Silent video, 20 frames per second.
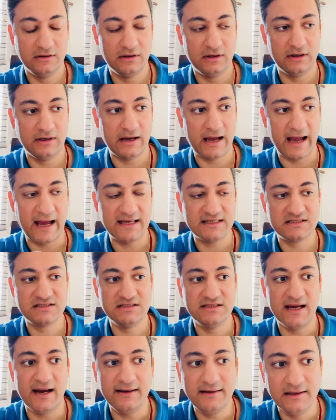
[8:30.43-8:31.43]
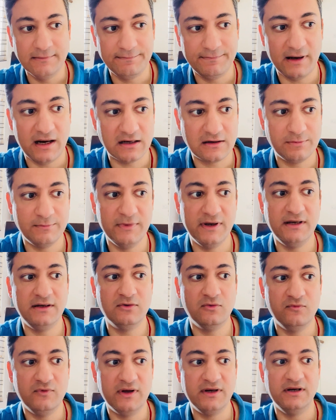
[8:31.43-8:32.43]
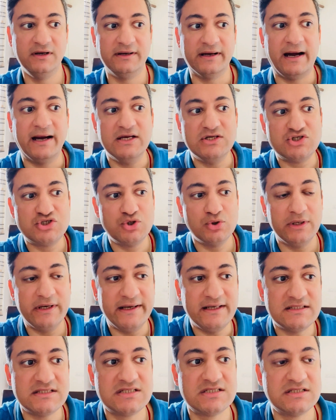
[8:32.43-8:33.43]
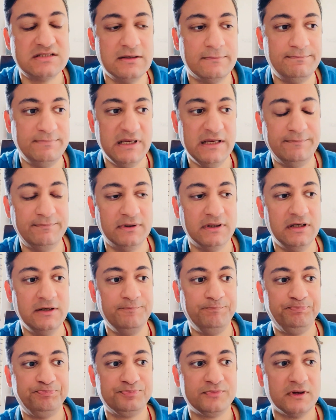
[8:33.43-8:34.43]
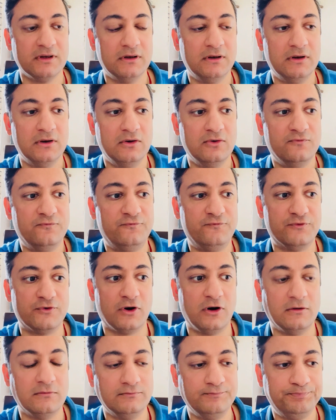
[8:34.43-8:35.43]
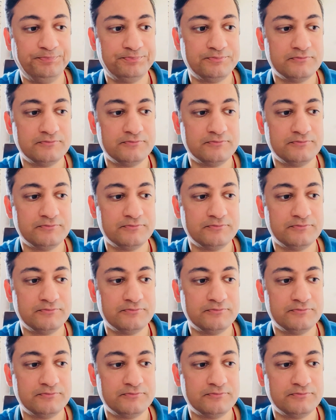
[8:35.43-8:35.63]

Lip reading: has that department where it isolates the people from